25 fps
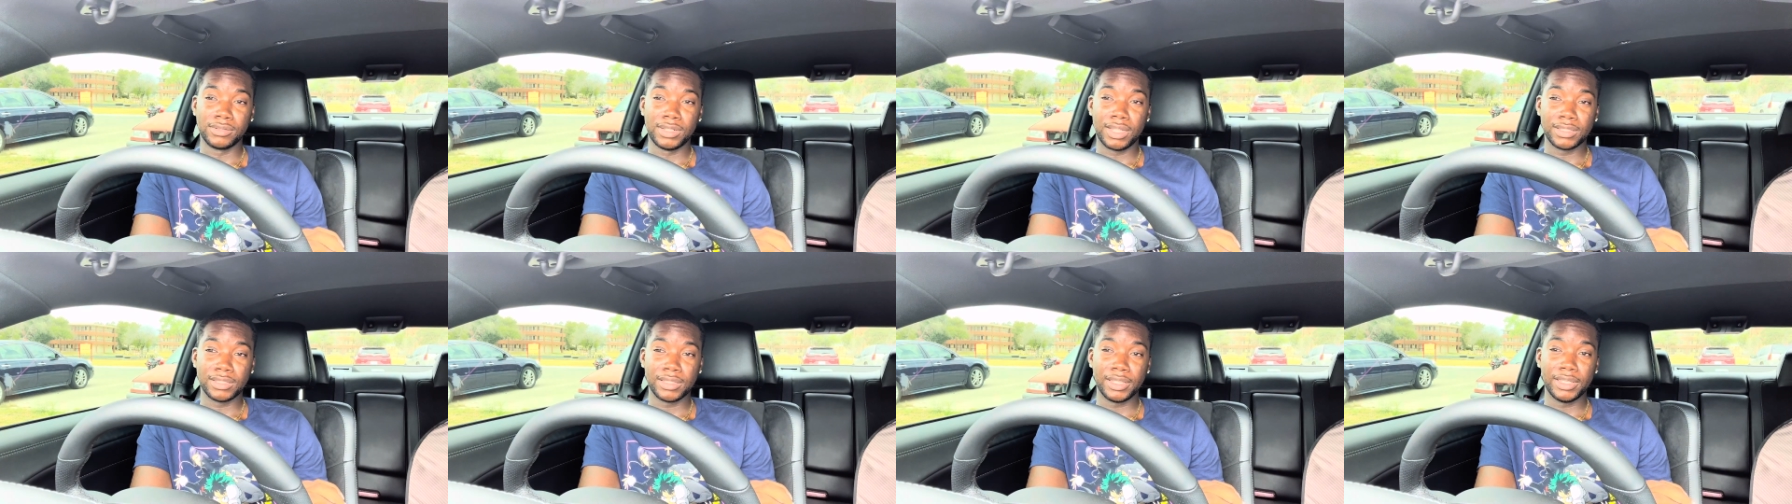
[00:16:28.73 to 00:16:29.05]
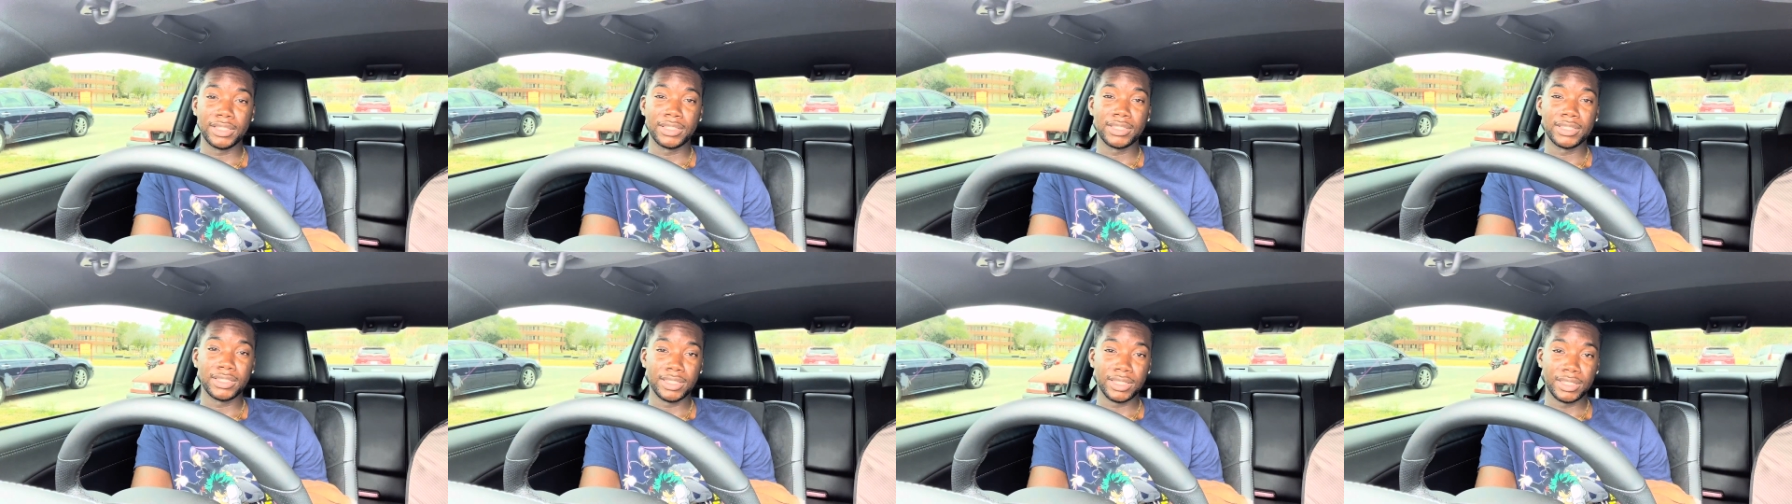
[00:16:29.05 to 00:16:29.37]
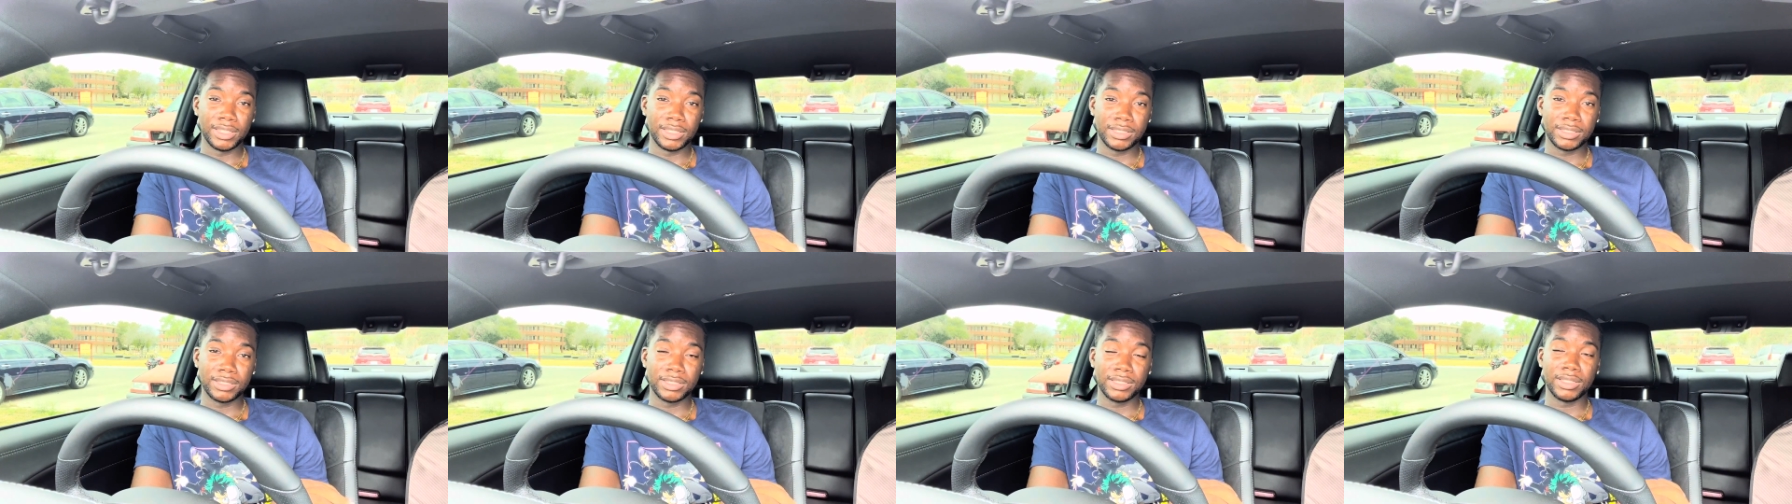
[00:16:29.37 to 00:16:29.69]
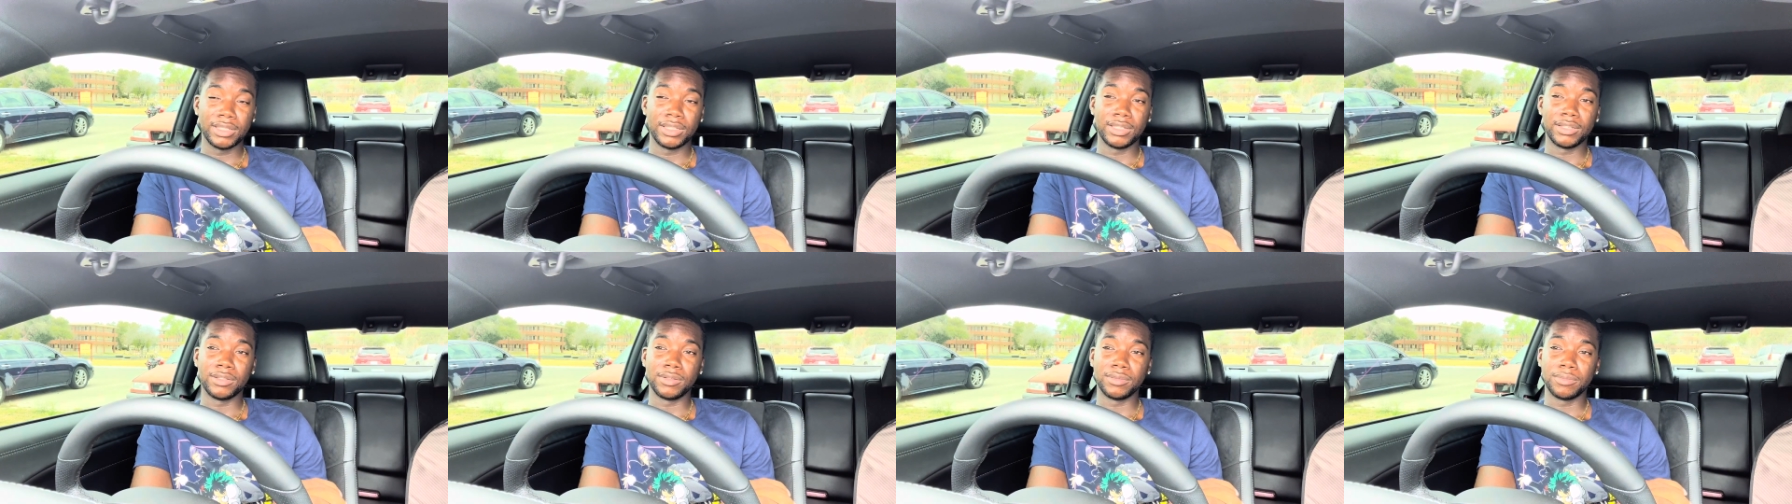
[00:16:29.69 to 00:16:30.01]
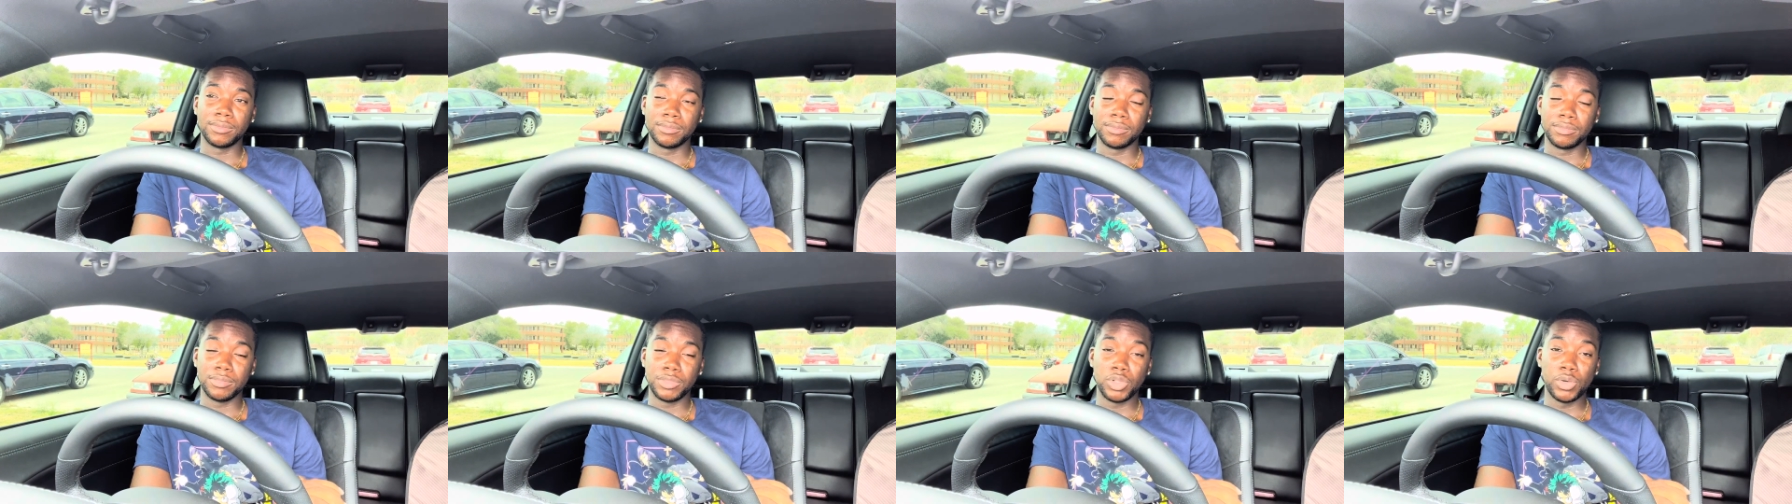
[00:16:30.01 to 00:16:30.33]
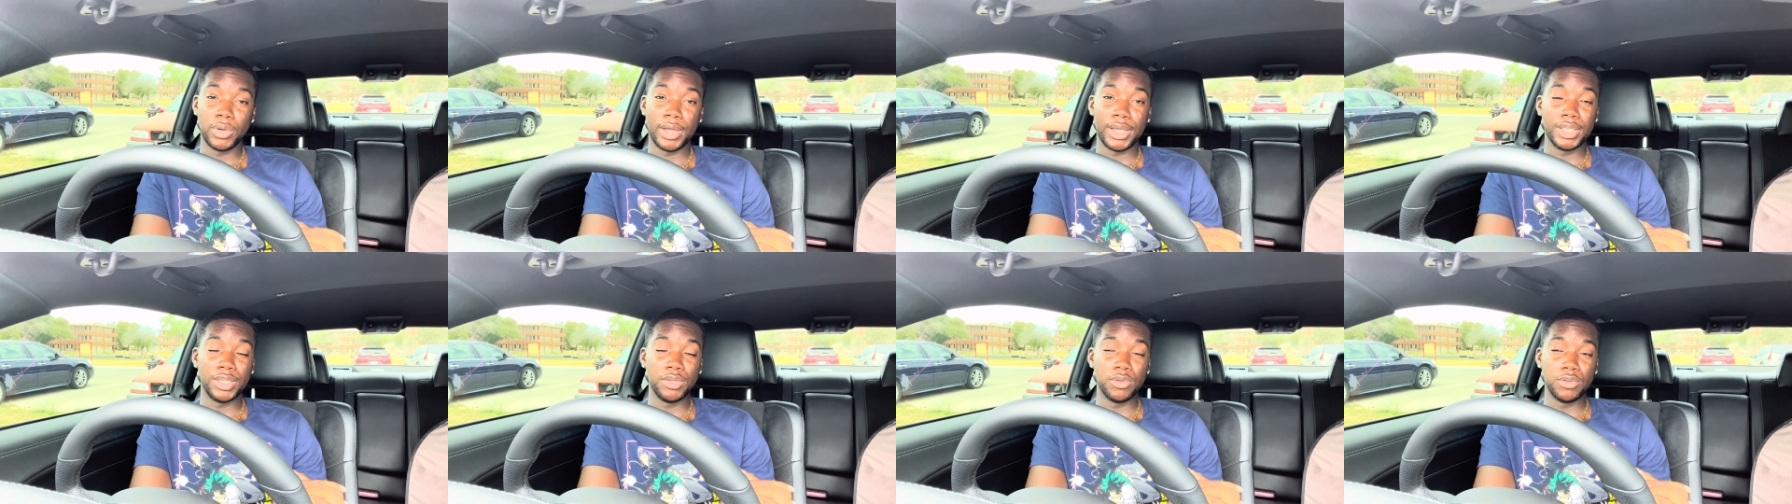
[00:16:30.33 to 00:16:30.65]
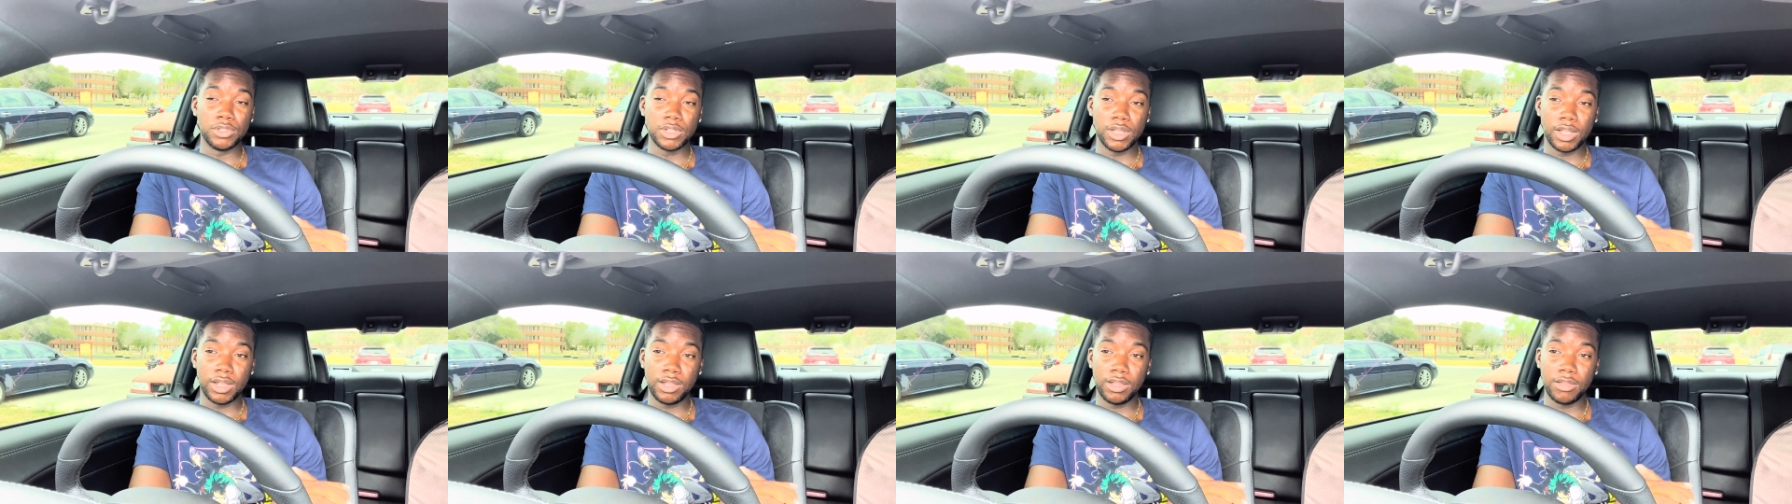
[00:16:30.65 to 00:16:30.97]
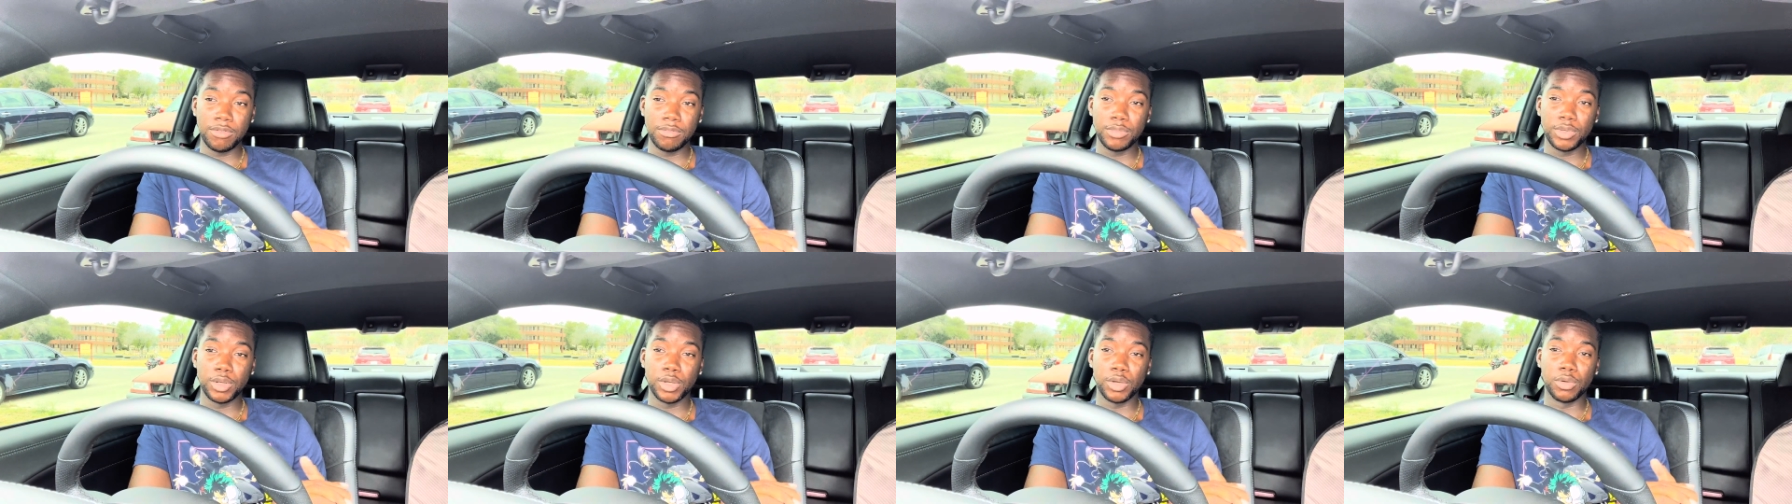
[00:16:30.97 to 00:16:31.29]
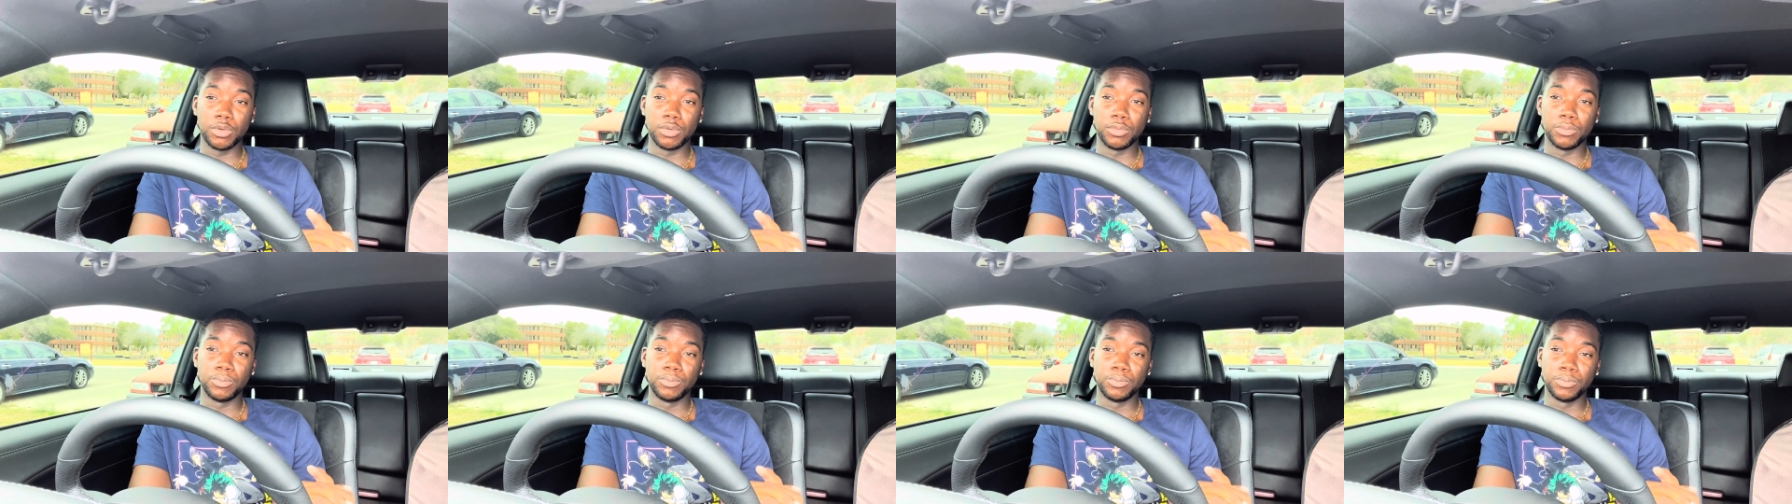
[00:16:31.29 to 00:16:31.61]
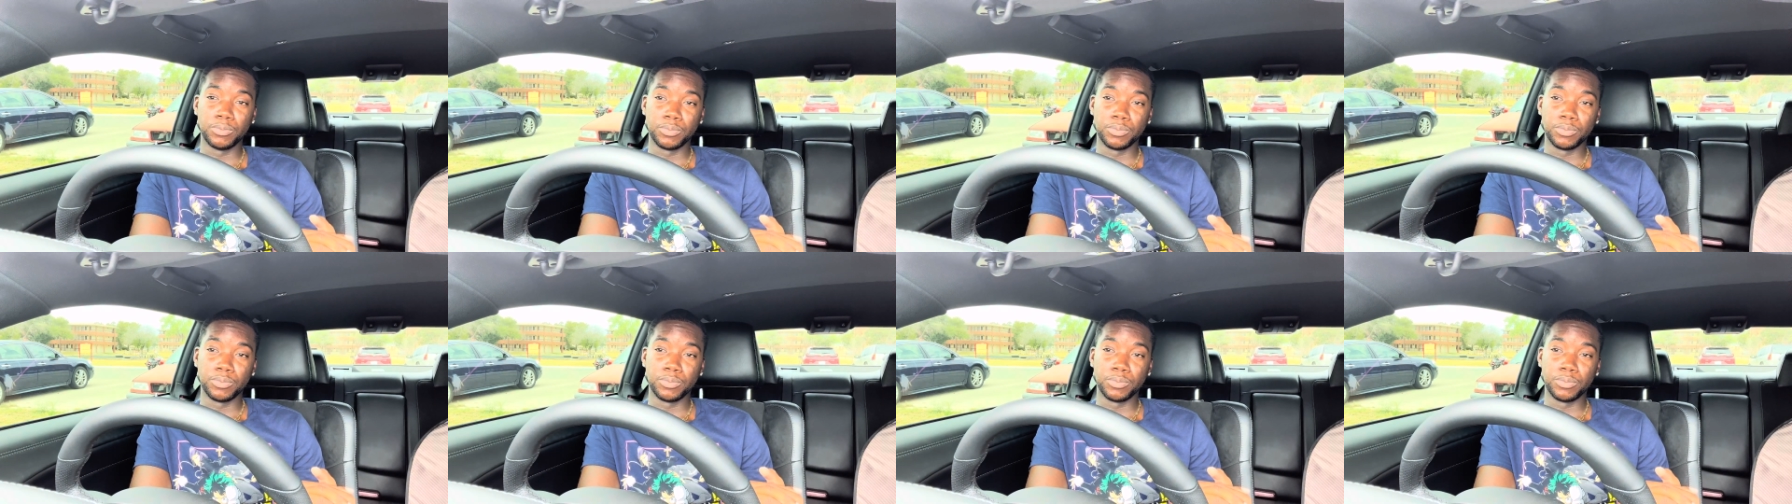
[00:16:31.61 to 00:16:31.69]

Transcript: I think six, yeah. Do I use all of them? No.